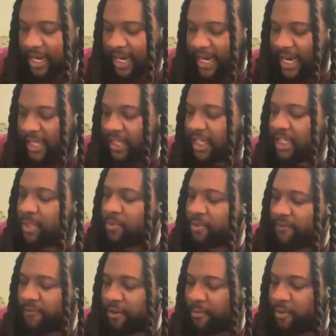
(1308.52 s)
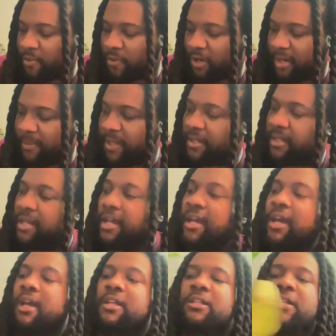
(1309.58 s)
Then I got this one from a woman.
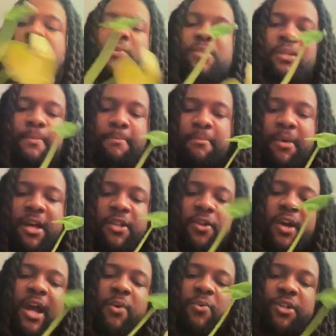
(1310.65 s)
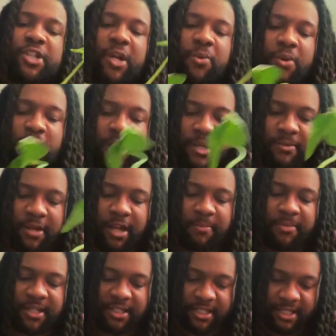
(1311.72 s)
This was a mother. I wish I wrote her,
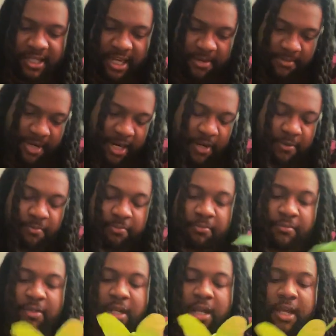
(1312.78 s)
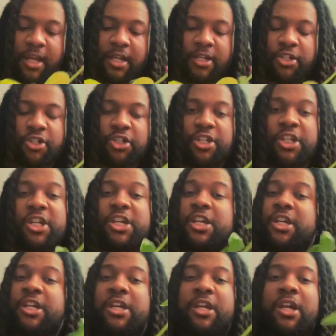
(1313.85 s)
her business name down.
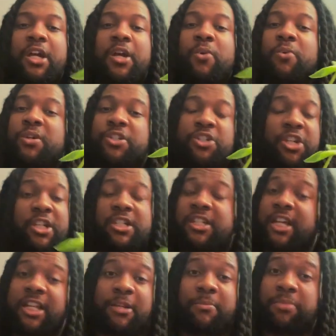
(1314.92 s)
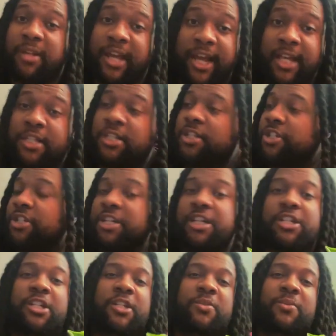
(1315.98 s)
She was just selling plants.
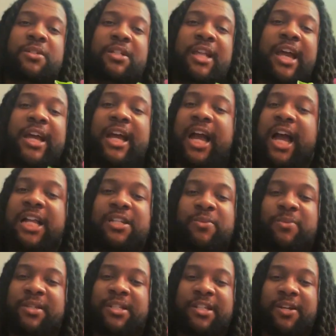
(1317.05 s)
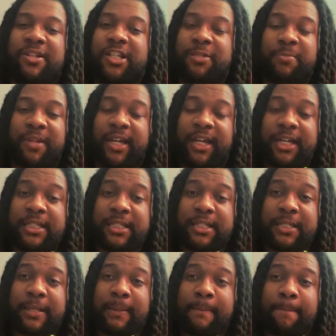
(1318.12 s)
She just was like, I just want to sell these
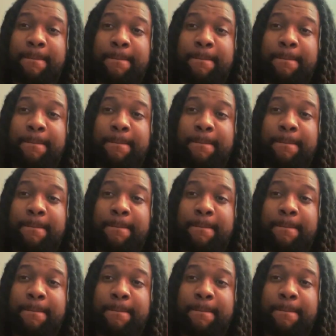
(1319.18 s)
plants.